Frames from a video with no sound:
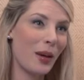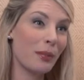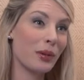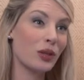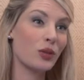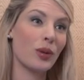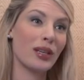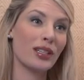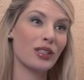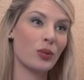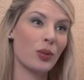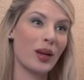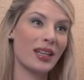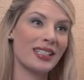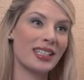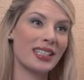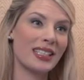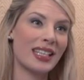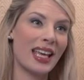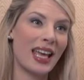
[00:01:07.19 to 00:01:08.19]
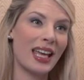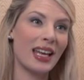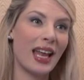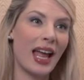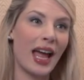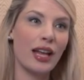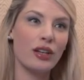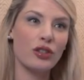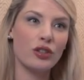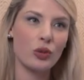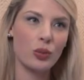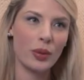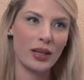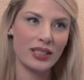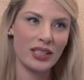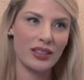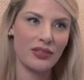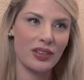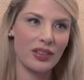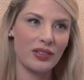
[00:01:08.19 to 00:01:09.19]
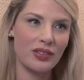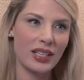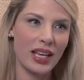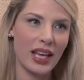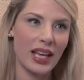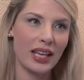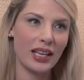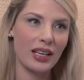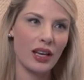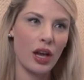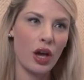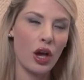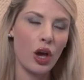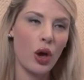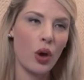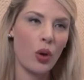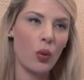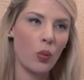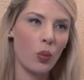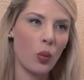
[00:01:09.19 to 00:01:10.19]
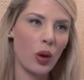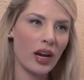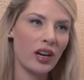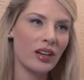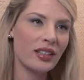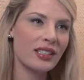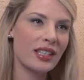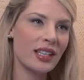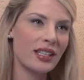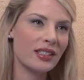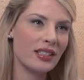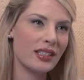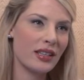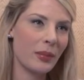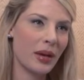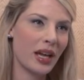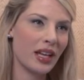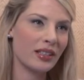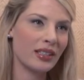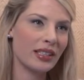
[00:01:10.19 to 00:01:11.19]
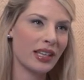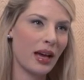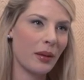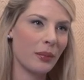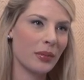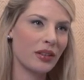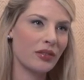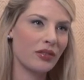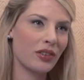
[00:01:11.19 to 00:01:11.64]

between 2010 and 2015. Where is this demand coming